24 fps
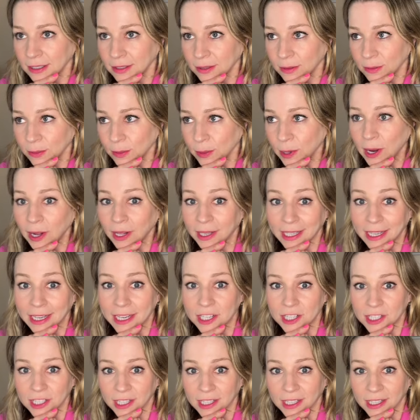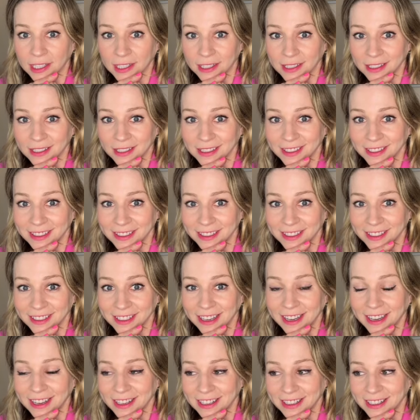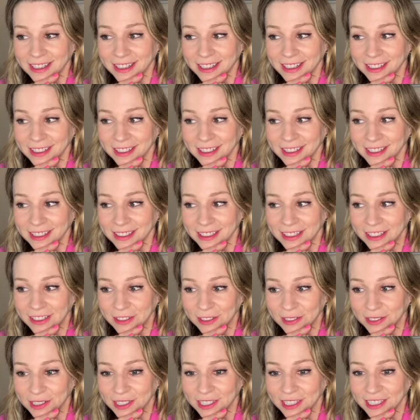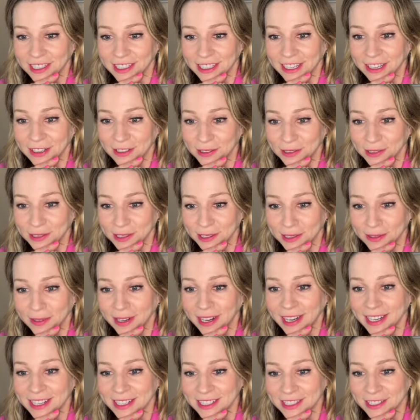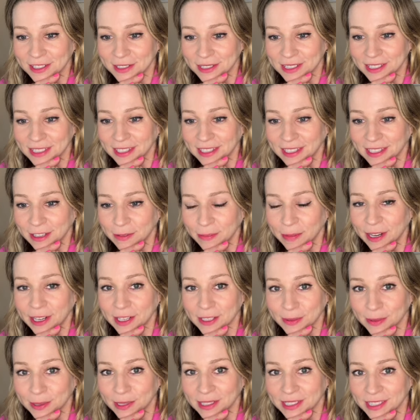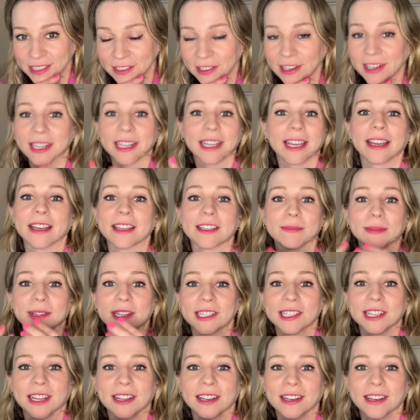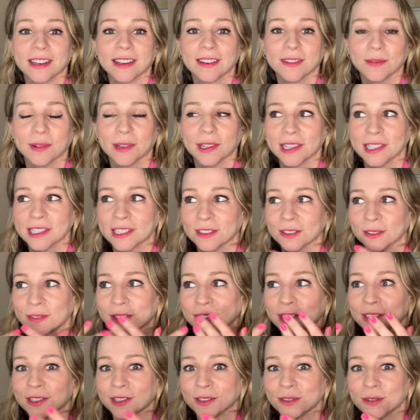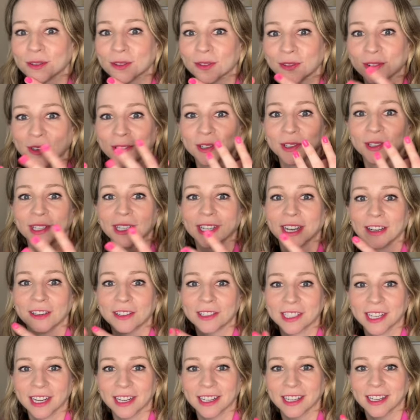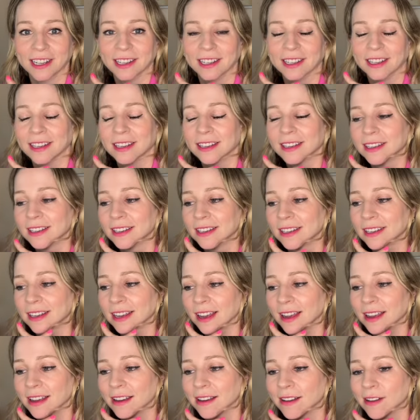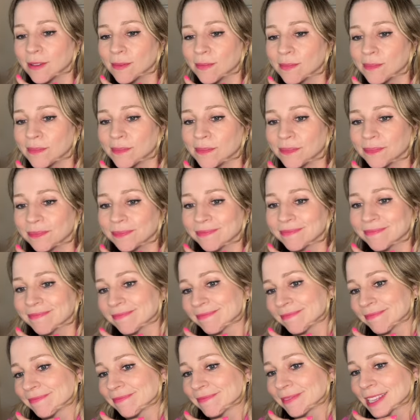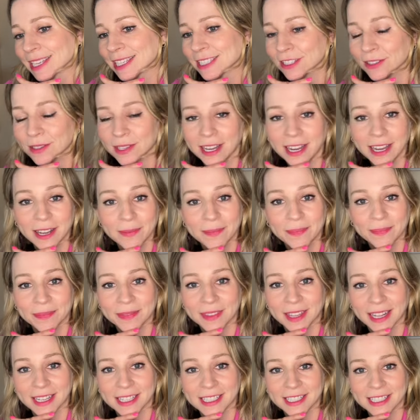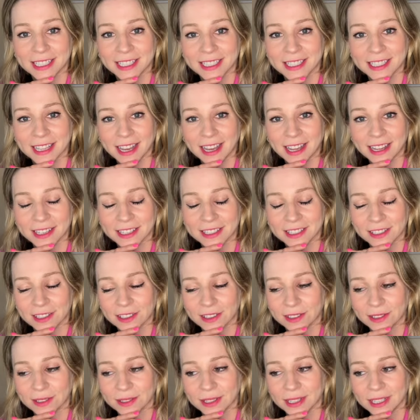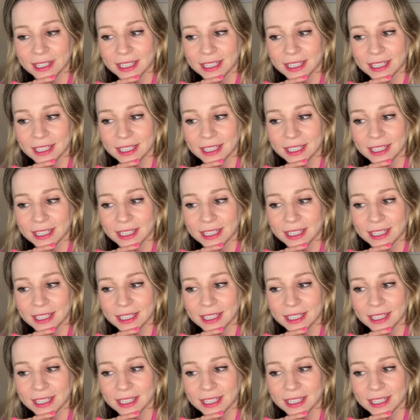we're all aging and you're only going to get older, right? So it's like I might as well just try to get as much done while I still feel youthful and energetic. So yeah, that's just that. So